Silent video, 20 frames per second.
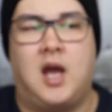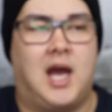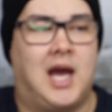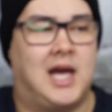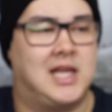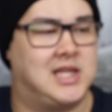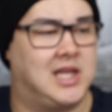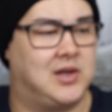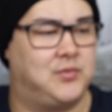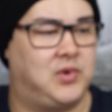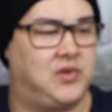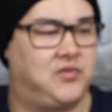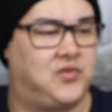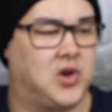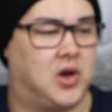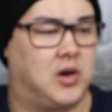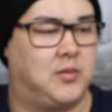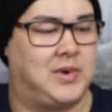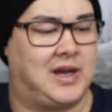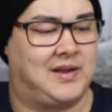And then we've
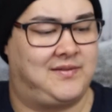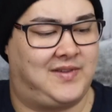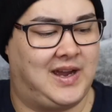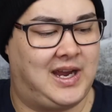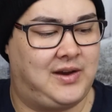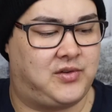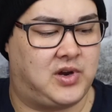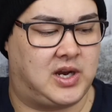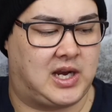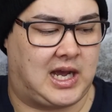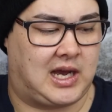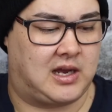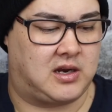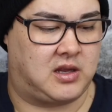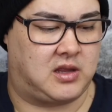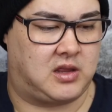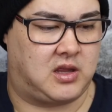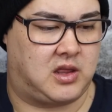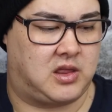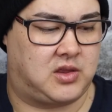got my favorite out
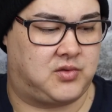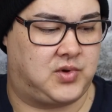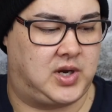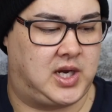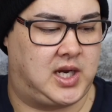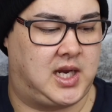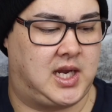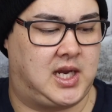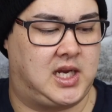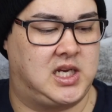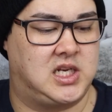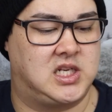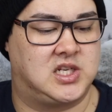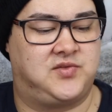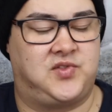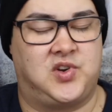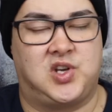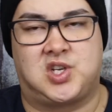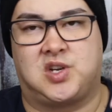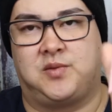of the three is Virgin